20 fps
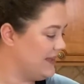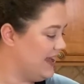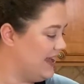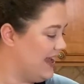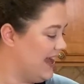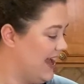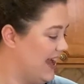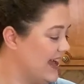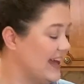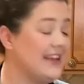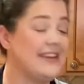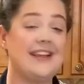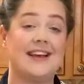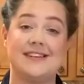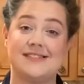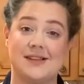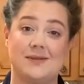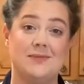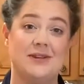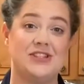And
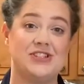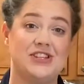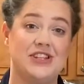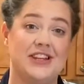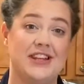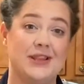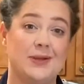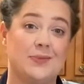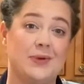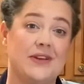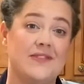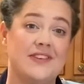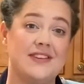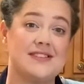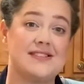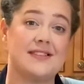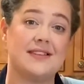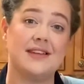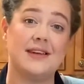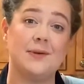as I mentioned in the
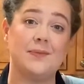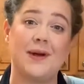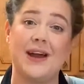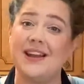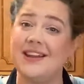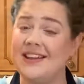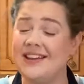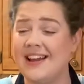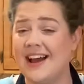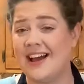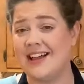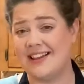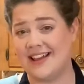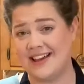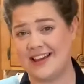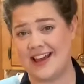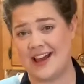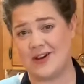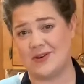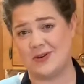previous clip, I did not
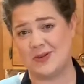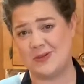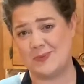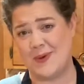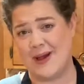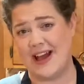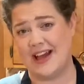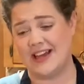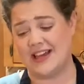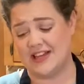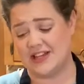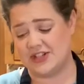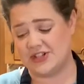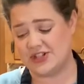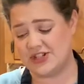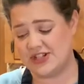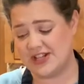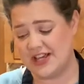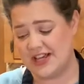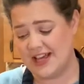like how it was
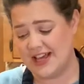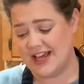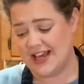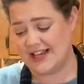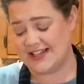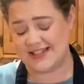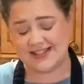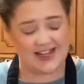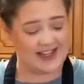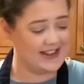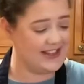packaged. It's not